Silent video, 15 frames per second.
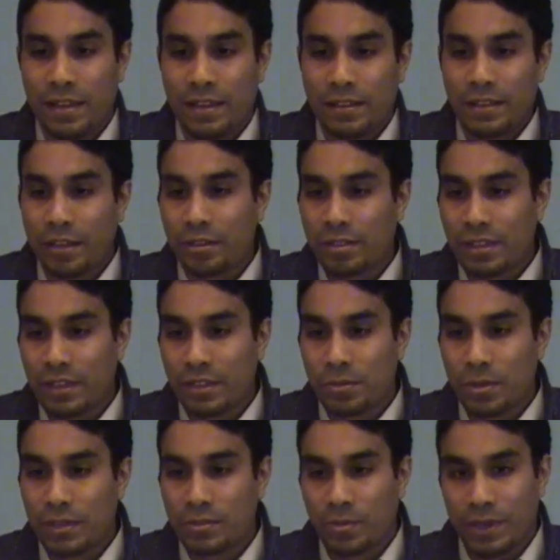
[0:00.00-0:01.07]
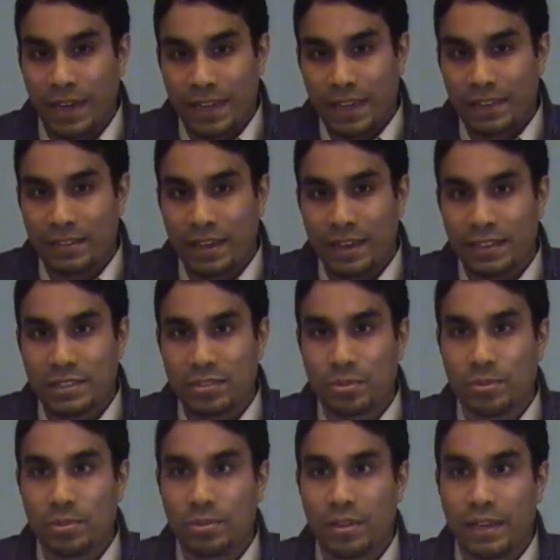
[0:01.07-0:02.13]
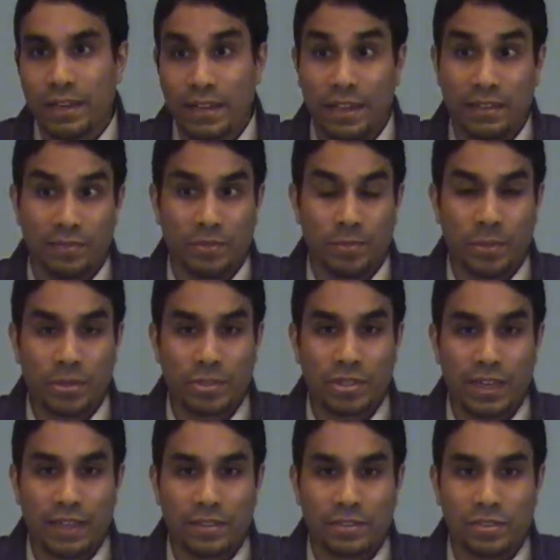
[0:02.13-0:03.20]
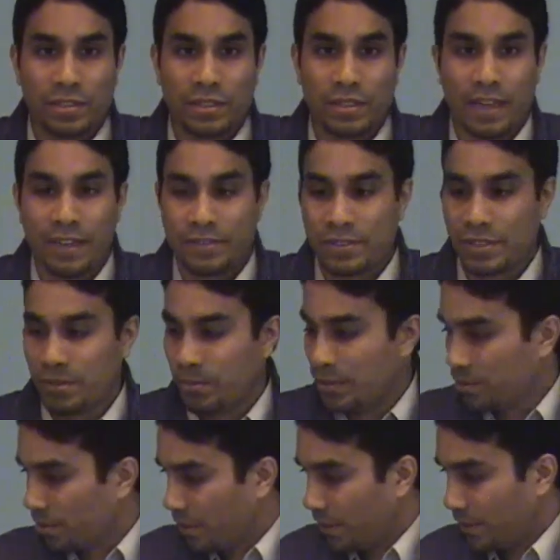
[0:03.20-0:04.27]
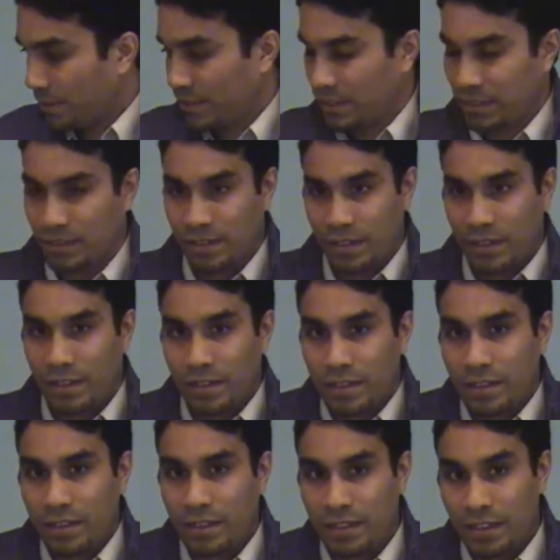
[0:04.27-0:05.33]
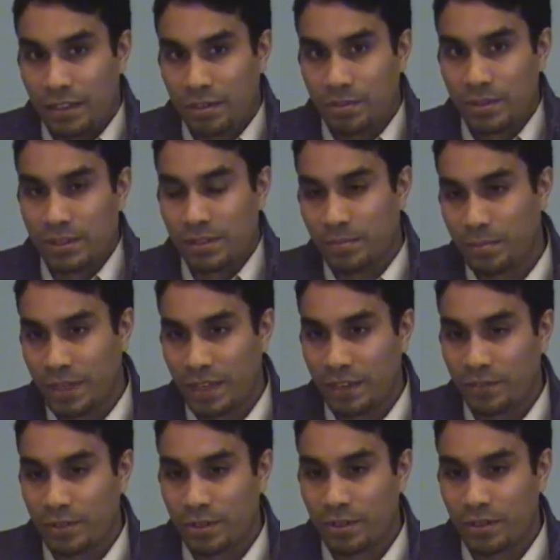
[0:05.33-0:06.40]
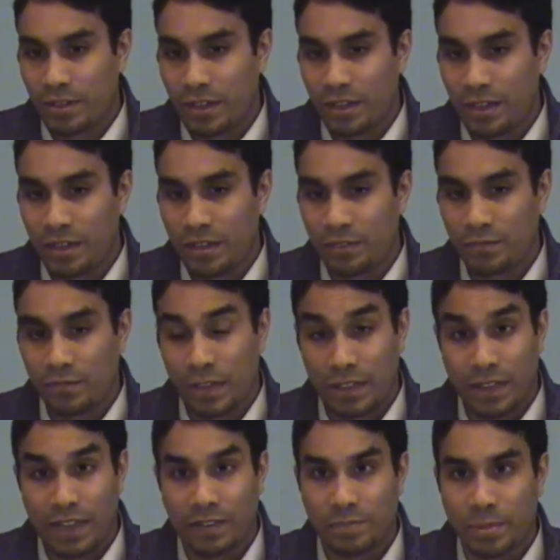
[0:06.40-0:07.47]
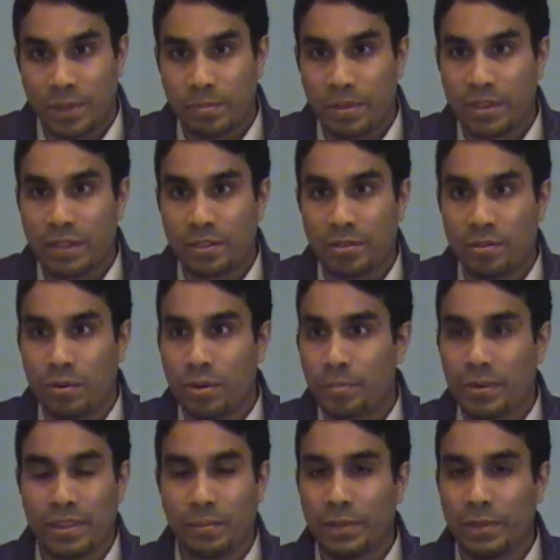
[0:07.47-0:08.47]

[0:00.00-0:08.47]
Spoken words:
The other thing was when I got to high school, it got even more challenging, obviously with drugs and the delinquent behavior of a lot of people that you grow up with.